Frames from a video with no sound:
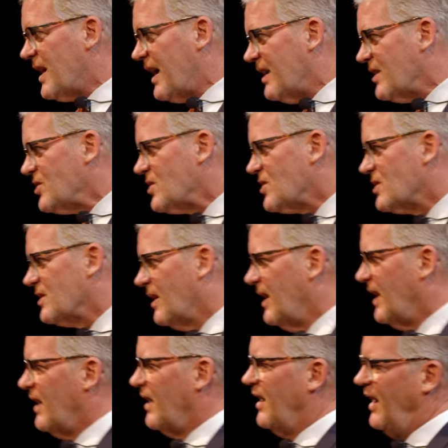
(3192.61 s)
tests.
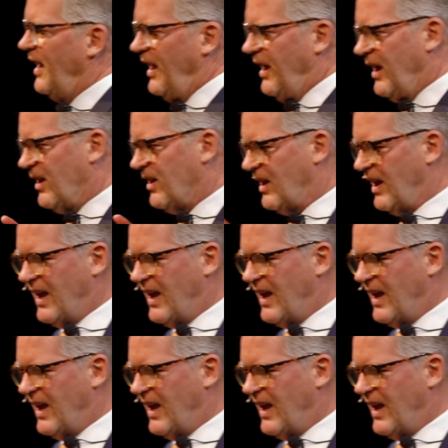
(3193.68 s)
And